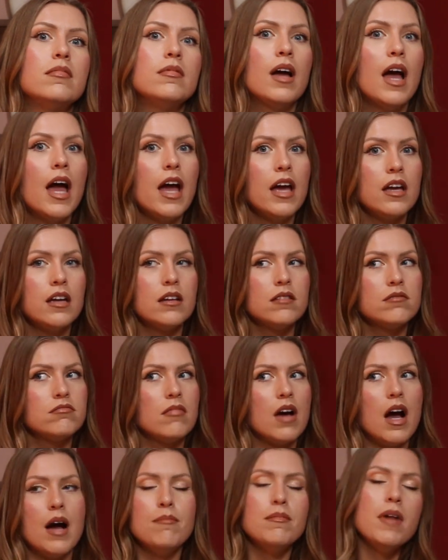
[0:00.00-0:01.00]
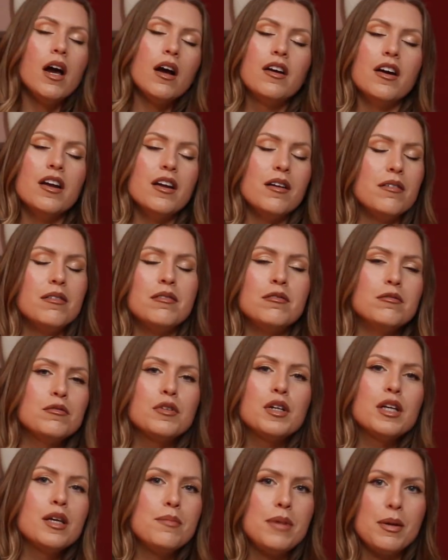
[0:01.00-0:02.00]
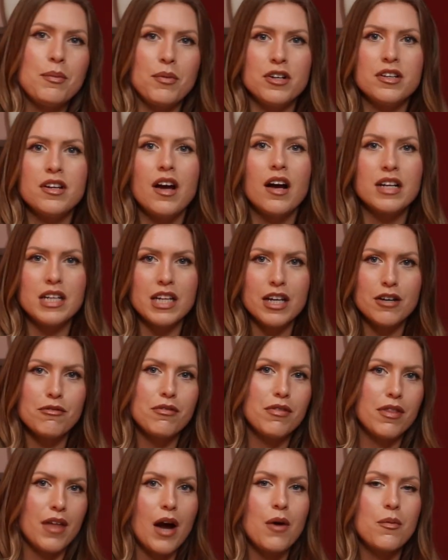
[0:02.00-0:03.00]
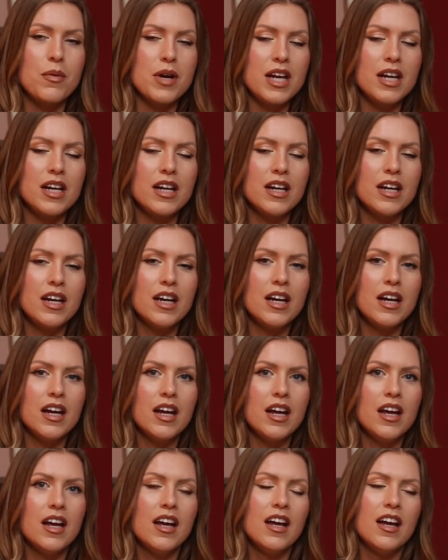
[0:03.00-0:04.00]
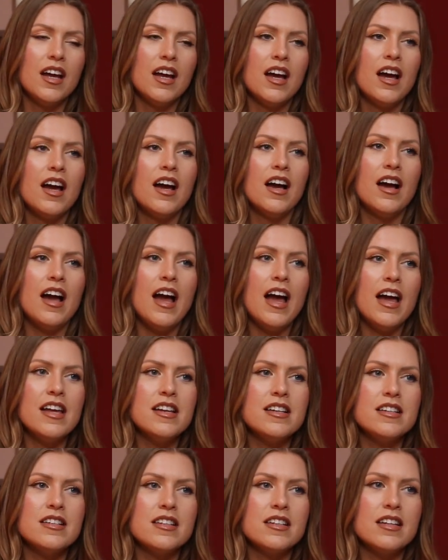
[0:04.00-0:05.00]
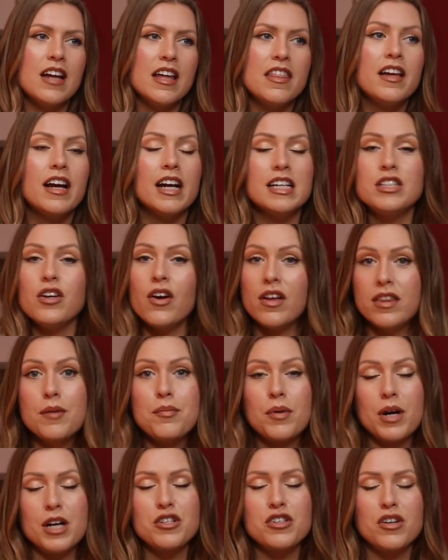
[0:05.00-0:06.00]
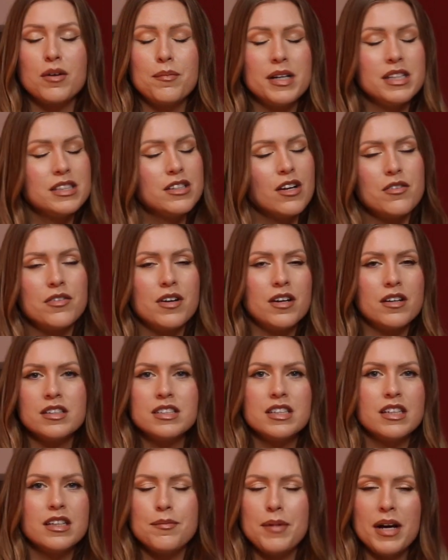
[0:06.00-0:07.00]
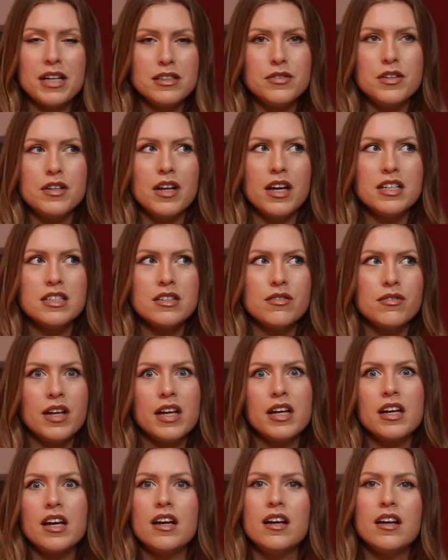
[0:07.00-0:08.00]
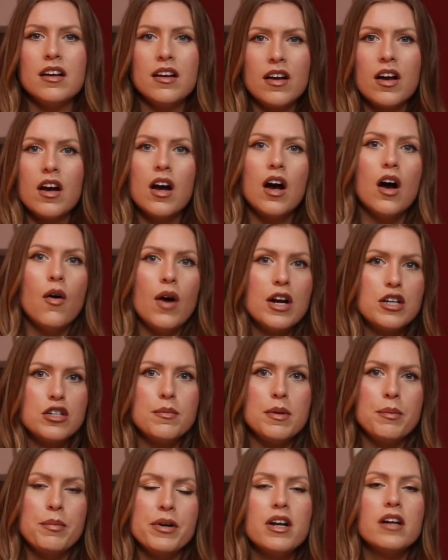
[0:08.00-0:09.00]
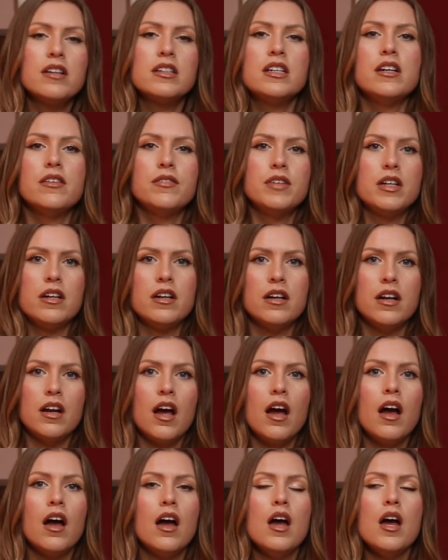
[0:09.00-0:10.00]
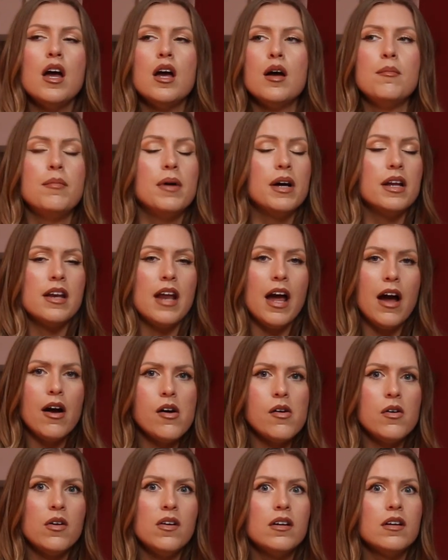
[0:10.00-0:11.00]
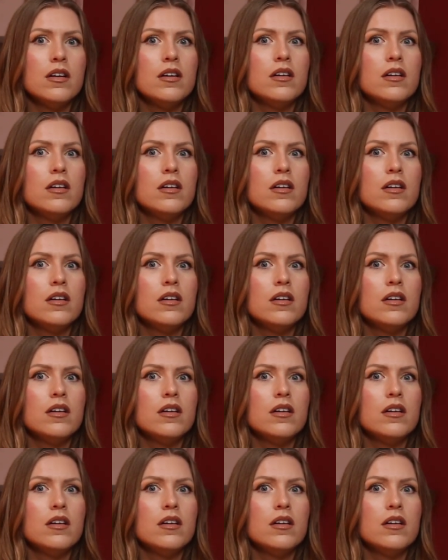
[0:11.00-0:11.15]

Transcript: hey, I'm not gonna really be productive that week. And I think I still had that pressure on myself, honestly, the past few days of like, oh, I should be productive, da da da. But now